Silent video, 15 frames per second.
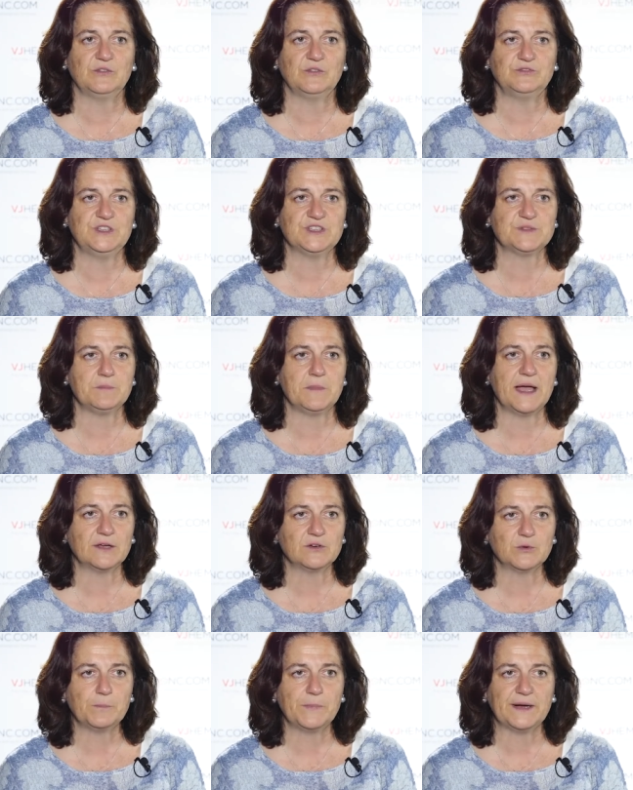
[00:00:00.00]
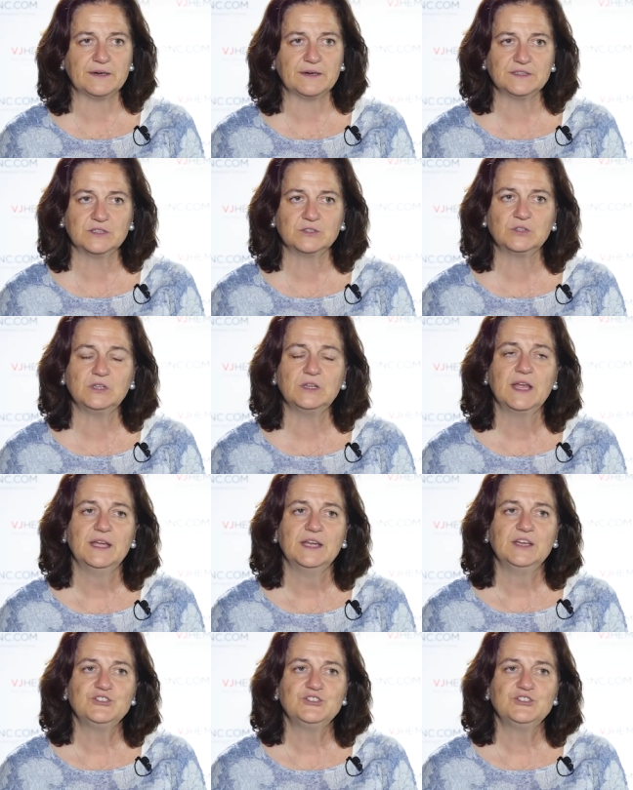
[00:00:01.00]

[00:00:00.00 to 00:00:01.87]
of this microparticle